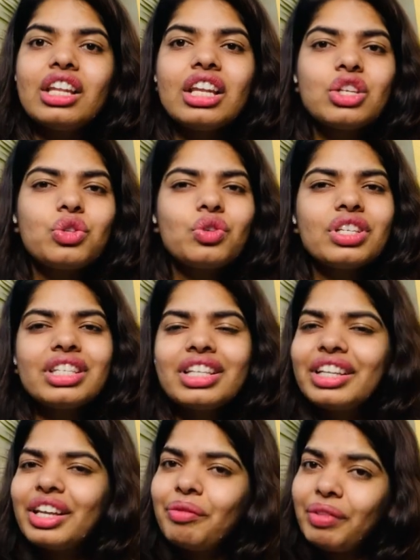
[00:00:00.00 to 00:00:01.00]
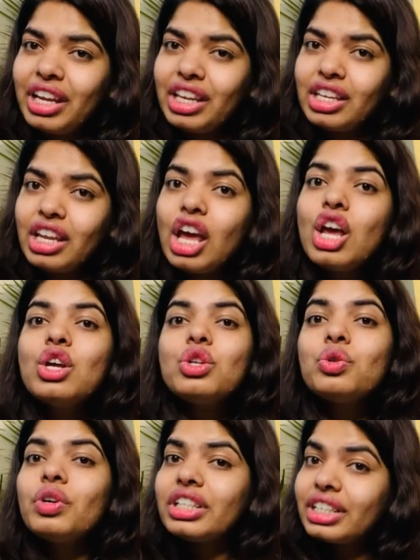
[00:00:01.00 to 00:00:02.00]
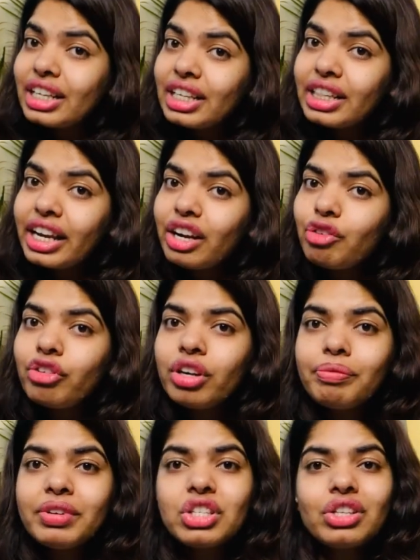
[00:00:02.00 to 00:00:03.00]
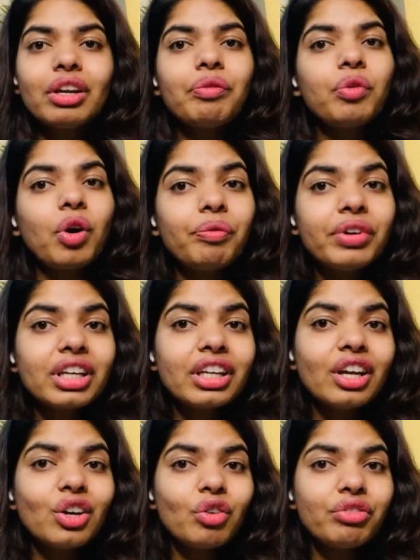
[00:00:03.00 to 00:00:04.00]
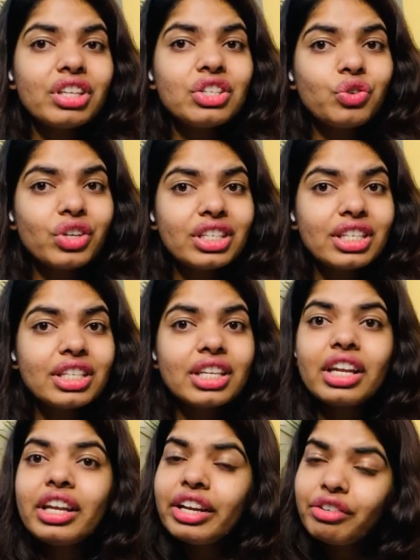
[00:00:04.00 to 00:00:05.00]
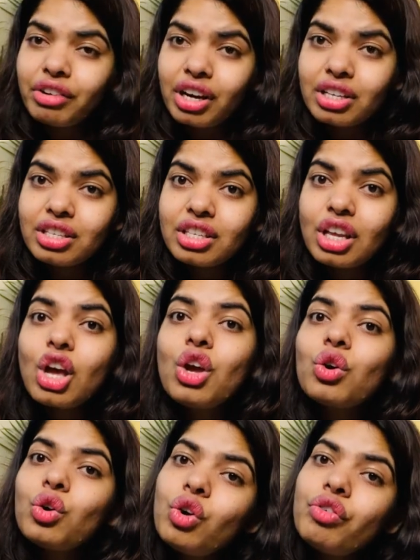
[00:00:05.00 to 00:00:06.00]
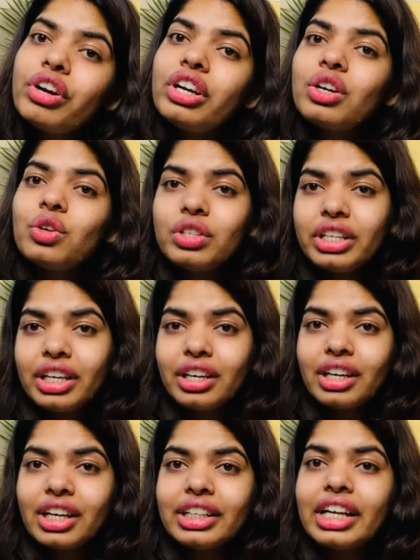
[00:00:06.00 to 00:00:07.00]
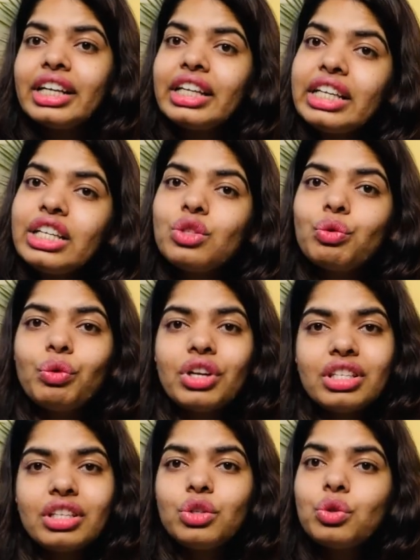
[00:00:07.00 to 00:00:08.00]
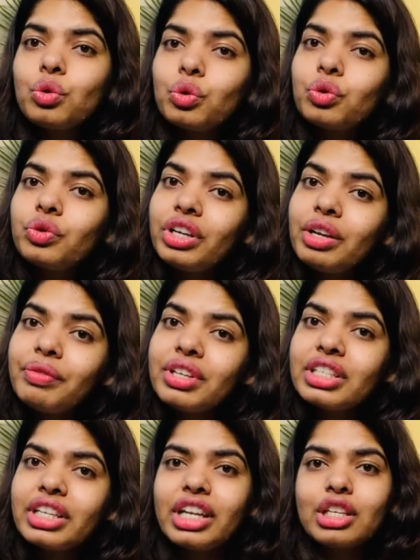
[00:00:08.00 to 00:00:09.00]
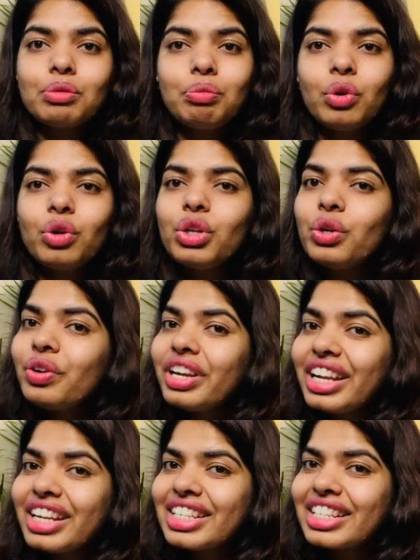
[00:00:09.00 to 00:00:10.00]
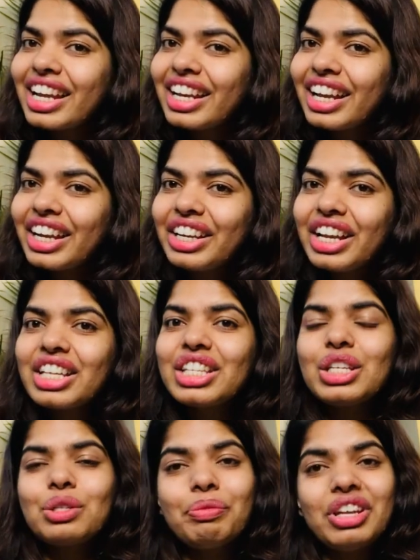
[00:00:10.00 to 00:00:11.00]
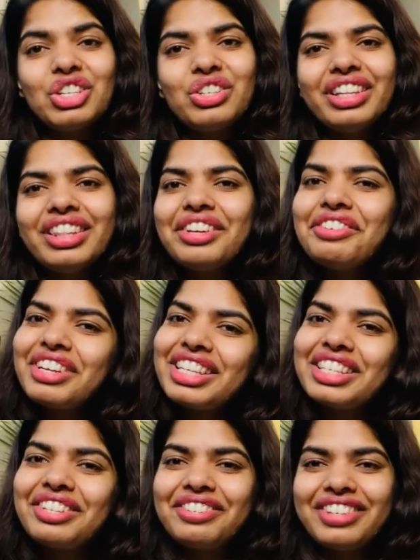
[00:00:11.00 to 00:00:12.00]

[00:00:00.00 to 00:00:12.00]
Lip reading: lustrous silky mane. To attain that, one must take proper care of the stresses in advance. Go for a good haircut at least once in 2 to 3 months and explore new hairstyle ideas, especially in the festive